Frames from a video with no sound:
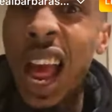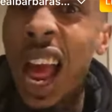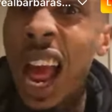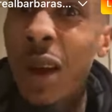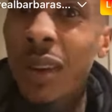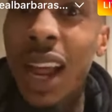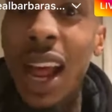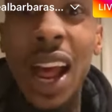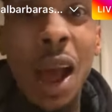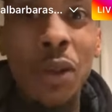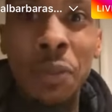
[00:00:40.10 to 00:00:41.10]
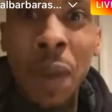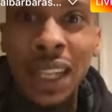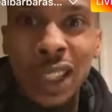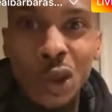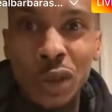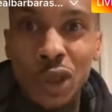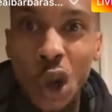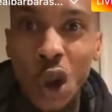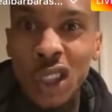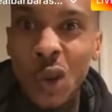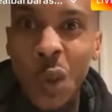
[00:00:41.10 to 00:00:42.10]
I I was about to do some
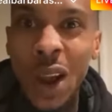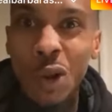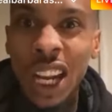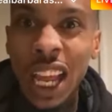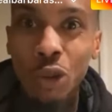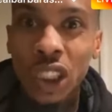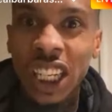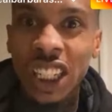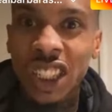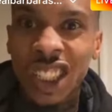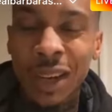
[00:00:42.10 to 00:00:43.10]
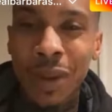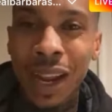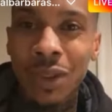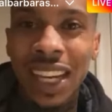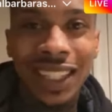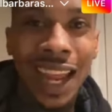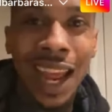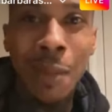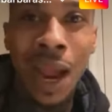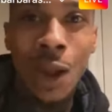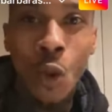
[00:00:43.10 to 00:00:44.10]
Charleston White clown chasing shit, but I was like, damn,
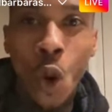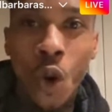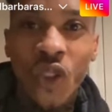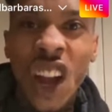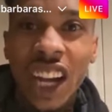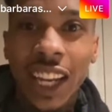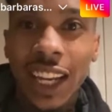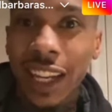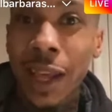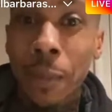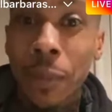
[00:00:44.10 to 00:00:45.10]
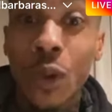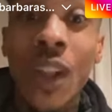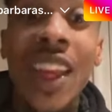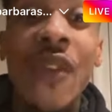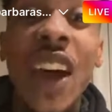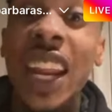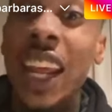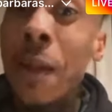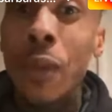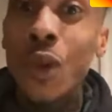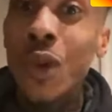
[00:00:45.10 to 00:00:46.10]
I ain't one flock yet to hip you. If I'd have
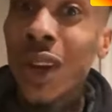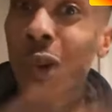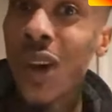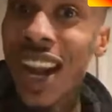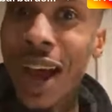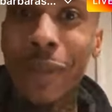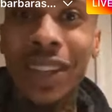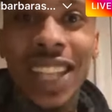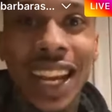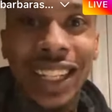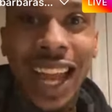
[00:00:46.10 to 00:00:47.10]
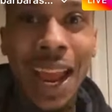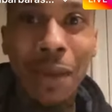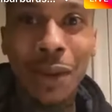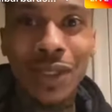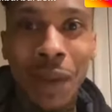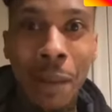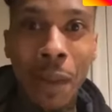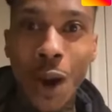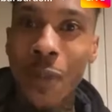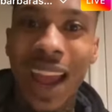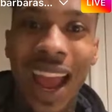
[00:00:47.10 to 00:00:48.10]
hip you, we'd have went up. It's like, damn, that was my moment.